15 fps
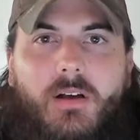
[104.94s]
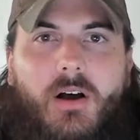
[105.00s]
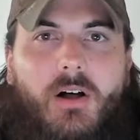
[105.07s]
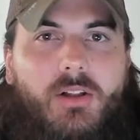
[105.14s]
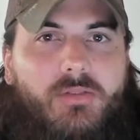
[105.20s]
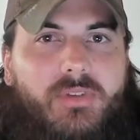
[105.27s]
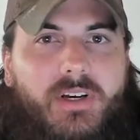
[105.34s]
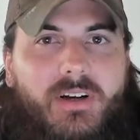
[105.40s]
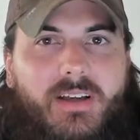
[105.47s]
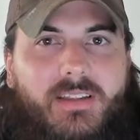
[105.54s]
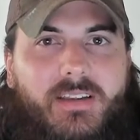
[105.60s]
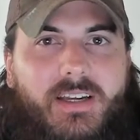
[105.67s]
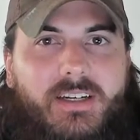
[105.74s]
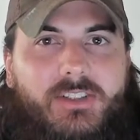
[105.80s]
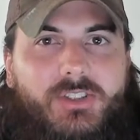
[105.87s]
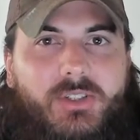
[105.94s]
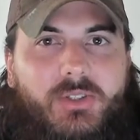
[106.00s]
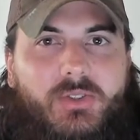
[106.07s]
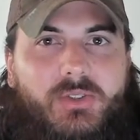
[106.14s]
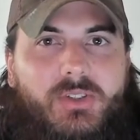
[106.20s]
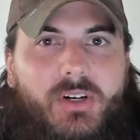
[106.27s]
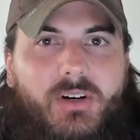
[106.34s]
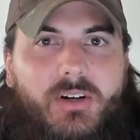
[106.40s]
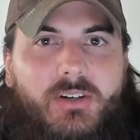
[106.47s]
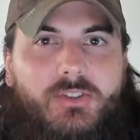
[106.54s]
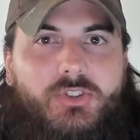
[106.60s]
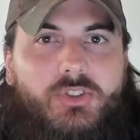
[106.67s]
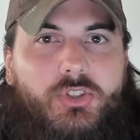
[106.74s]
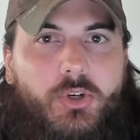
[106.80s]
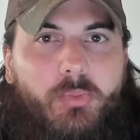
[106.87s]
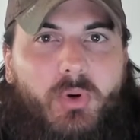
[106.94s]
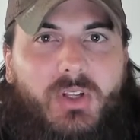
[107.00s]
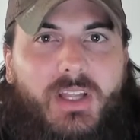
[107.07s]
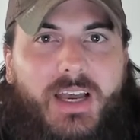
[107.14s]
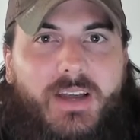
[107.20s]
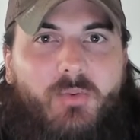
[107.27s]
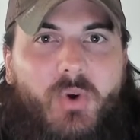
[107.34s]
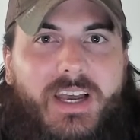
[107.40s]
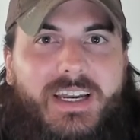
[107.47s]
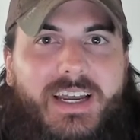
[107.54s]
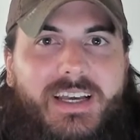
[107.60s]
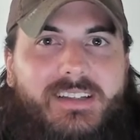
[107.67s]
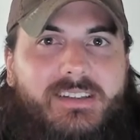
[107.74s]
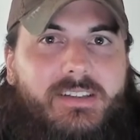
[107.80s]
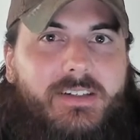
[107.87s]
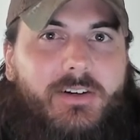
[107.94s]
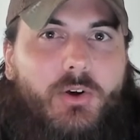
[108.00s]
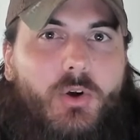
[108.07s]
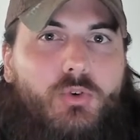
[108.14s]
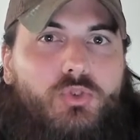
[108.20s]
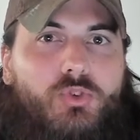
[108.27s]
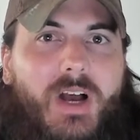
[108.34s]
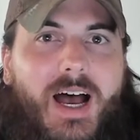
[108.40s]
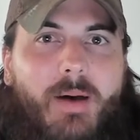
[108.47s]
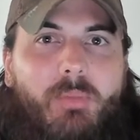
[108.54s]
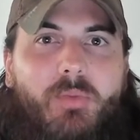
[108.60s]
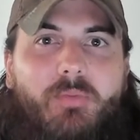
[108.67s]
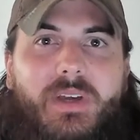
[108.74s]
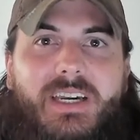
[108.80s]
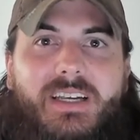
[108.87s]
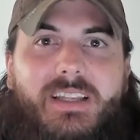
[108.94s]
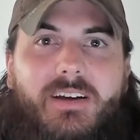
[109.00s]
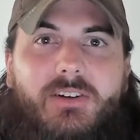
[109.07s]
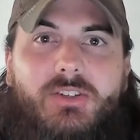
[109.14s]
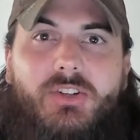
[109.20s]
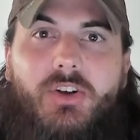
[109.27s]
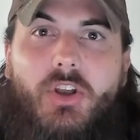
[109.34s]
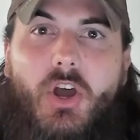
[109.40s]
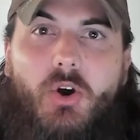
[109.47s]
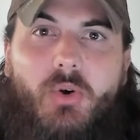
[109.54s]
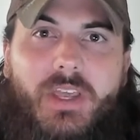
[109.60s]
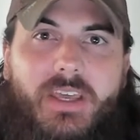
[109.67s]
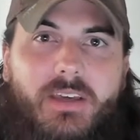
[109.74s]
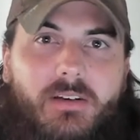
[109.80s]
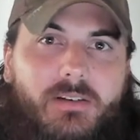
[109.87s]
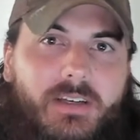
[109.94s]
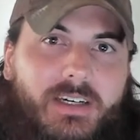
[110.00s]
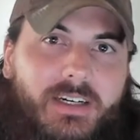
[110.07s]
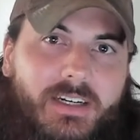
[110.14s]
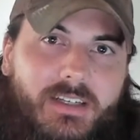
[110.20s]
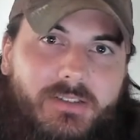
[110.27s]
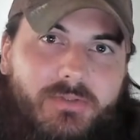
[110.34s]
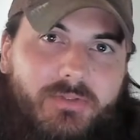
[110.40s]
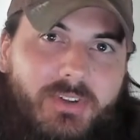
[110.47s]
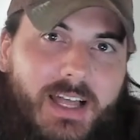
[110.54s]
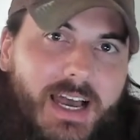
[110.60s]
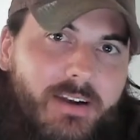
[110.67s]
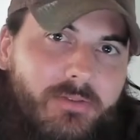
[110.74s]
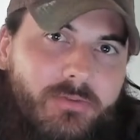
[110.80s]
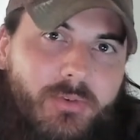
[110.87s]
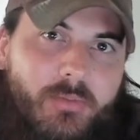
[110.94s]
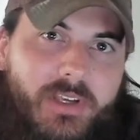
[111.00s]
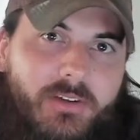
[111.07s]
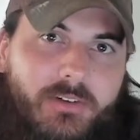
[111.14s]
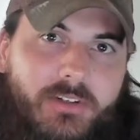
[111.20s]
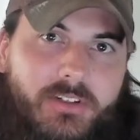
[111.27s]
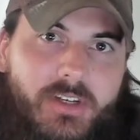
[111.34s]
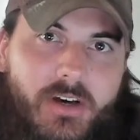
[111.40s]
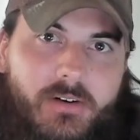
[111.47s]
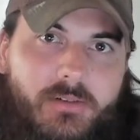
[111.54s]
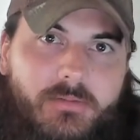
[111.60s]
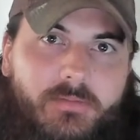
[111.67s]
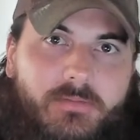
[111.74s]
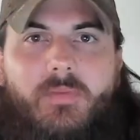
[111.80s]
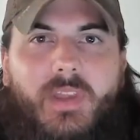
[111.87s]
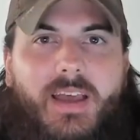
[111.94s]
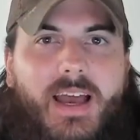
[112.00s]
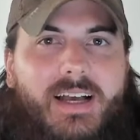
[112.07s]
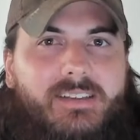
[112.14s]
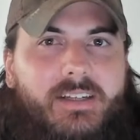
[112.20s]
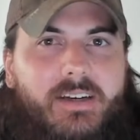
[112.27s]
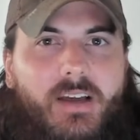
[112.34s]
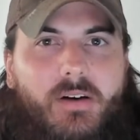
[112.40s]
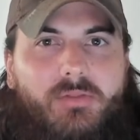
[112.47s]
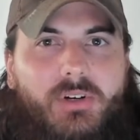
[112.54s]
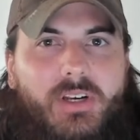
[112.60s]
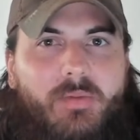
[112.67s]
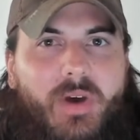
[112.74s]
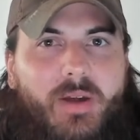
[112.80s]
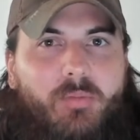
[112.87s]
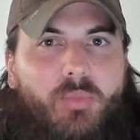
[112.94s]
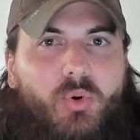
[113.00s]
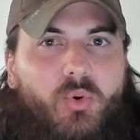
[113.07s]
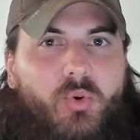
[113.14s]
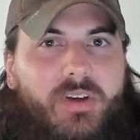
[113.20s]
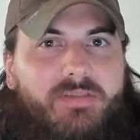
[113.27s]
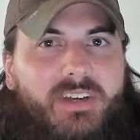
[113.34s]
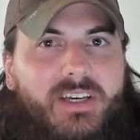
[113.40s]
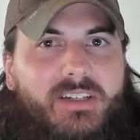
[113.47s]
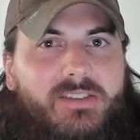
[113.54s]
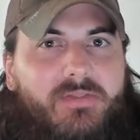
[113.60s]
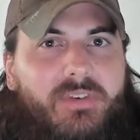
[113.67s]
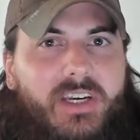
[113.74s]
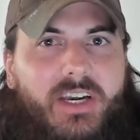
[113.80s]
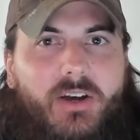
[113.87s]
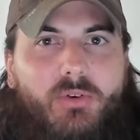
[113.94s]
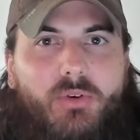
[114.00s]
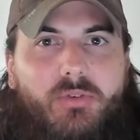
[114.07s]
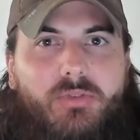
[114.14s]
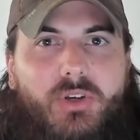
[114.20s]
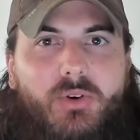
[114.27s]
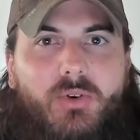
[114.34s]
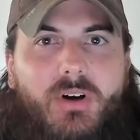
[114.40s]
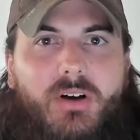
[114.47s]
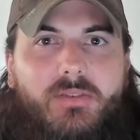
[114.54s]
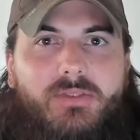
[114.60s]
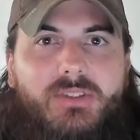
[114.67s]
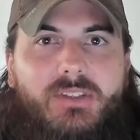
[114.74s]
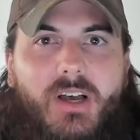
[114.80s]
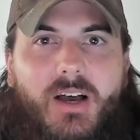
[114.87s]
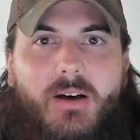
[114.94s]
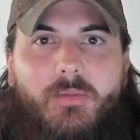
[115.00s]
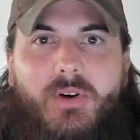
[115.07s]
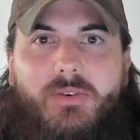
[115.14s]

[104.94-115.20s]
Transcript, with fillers: All of their athletic shoes are super lightweight and zero drop, meaning there is no heel and it is flat from heel to toe. As I covered in my previous video review of Som